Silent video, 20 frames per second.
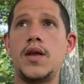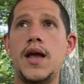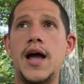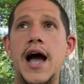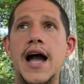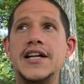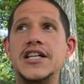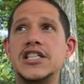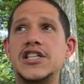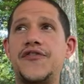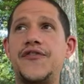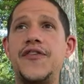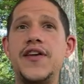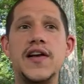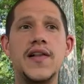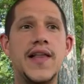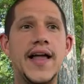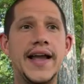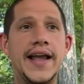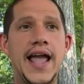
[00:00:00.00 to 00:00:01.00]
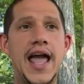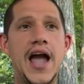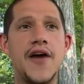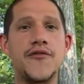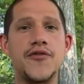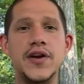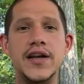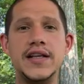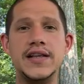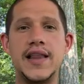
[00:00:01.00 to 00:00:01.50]
I just feel like
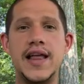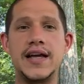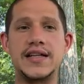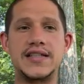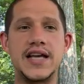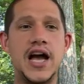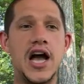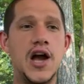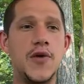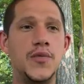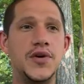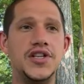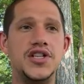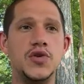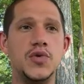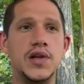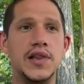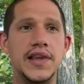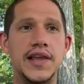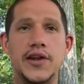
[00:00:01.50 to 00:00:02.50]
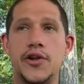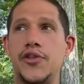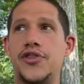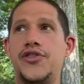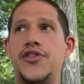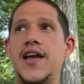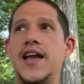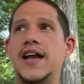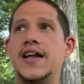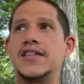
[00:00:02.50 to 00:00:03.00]
every like time we do a little
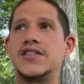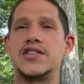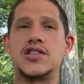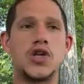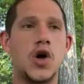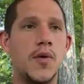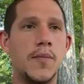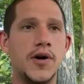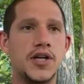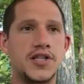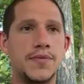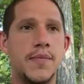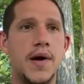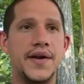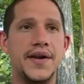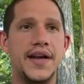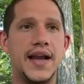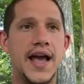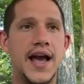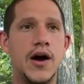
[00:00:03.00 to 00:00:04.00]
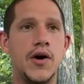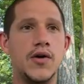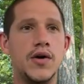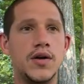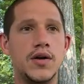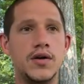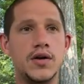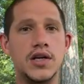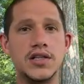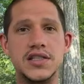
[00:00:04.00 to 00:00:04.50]
thing, it's so much money now
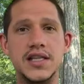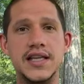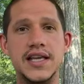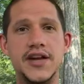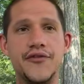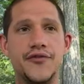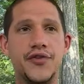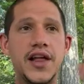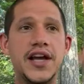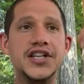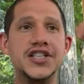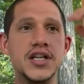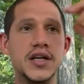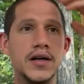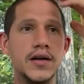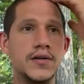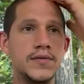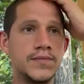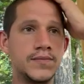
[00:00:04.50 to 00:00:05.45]
because of the inflation.